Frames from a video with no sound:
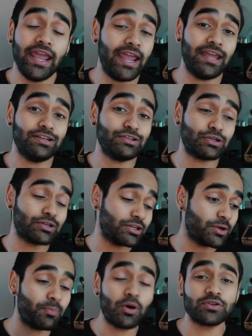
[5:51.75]
and turn on
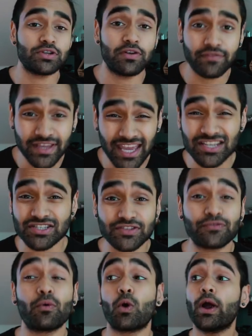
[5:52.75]
your post notifications
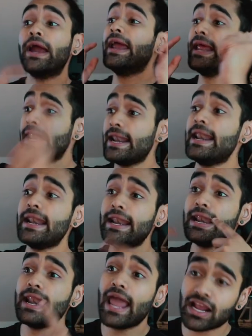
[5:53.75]
for
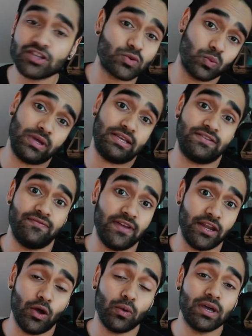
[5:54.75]
next week's
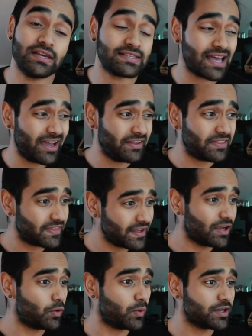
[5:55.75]
video because I
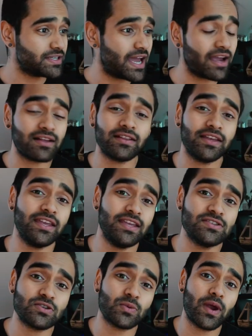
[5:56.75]
think we're tackling
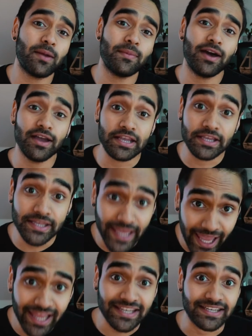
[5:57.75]
Instagram
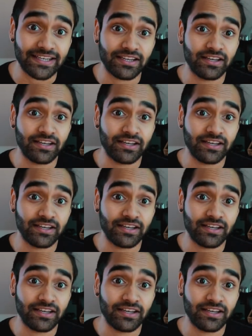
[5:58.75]
again.